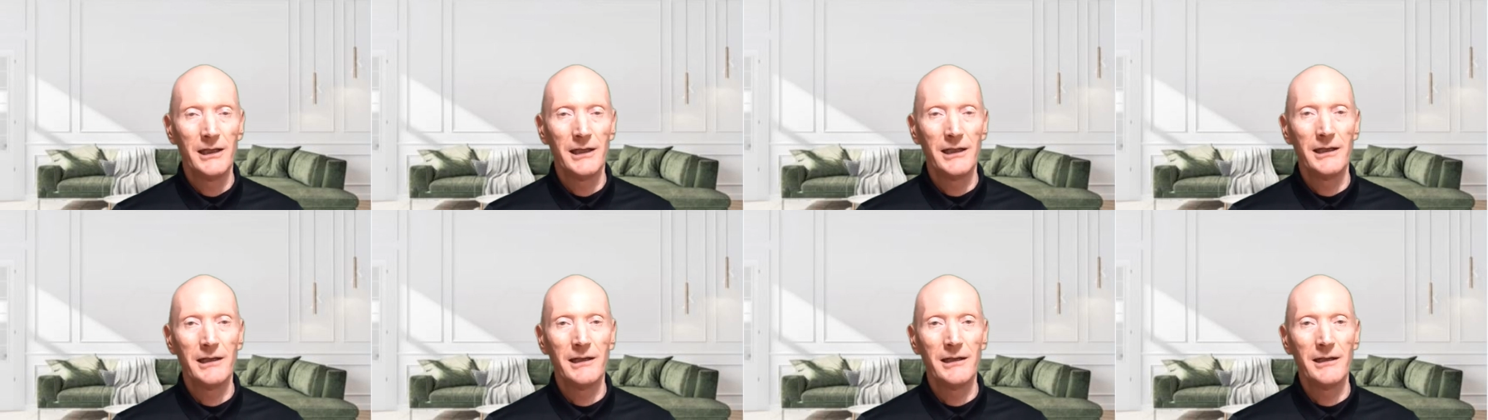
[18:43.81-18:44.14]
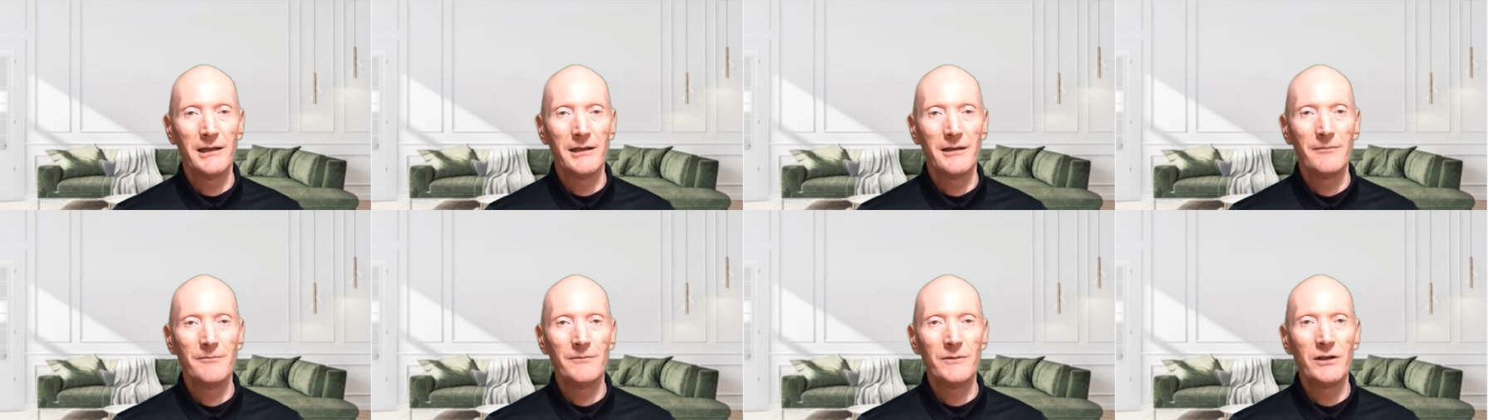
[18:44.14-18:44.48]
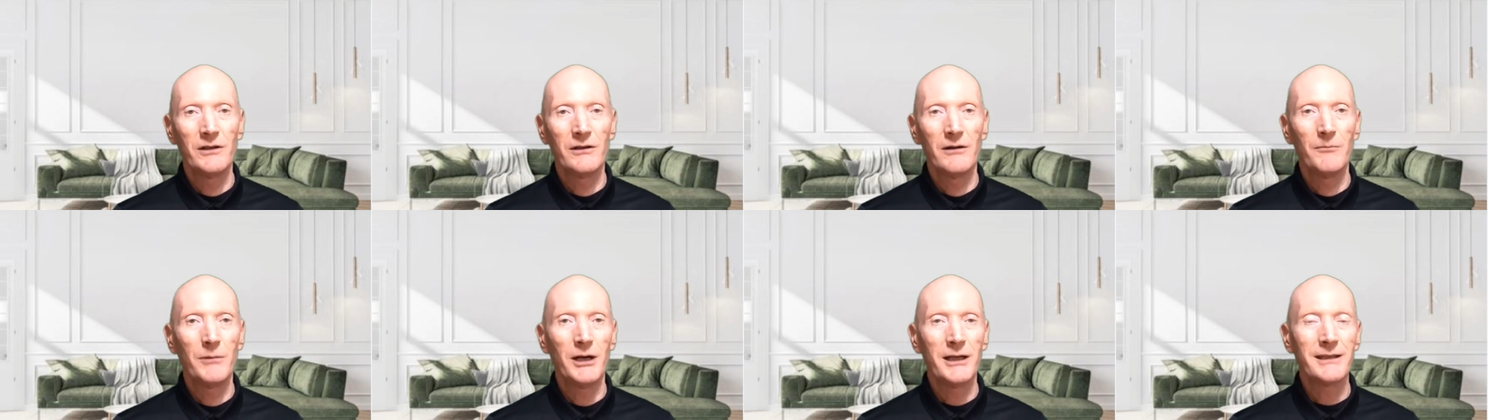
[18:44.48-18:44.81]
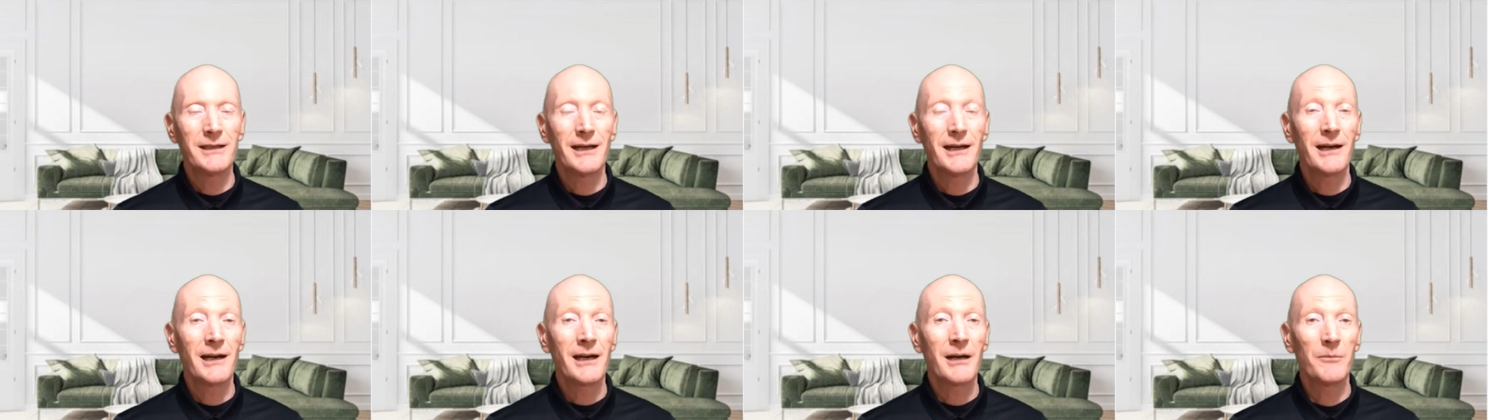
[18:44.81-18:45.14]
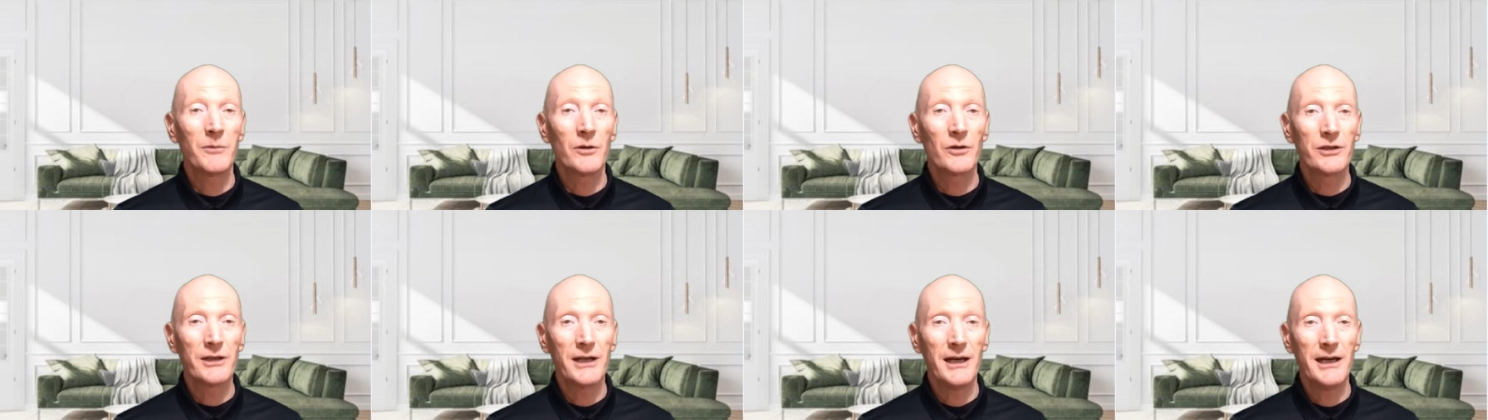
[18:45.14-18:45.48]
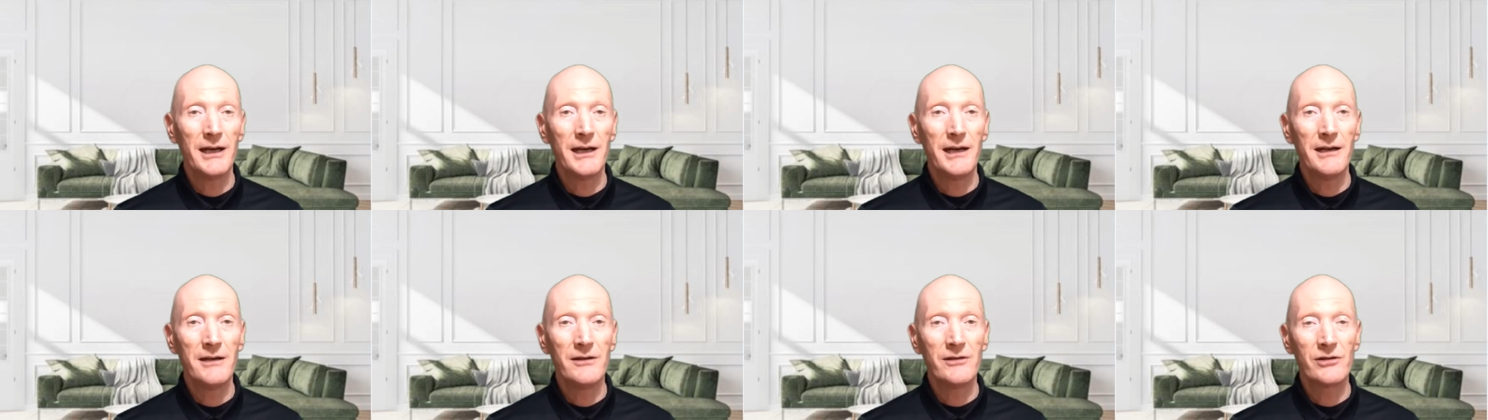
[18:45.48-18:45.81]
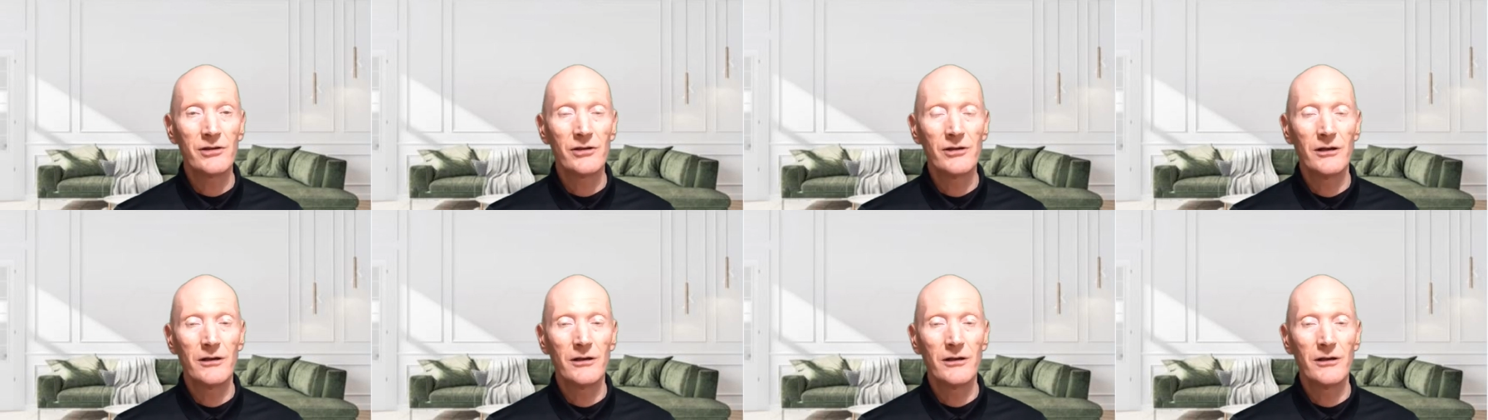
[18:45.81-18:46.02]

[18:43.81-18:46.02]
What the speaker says: It might take a couple of days.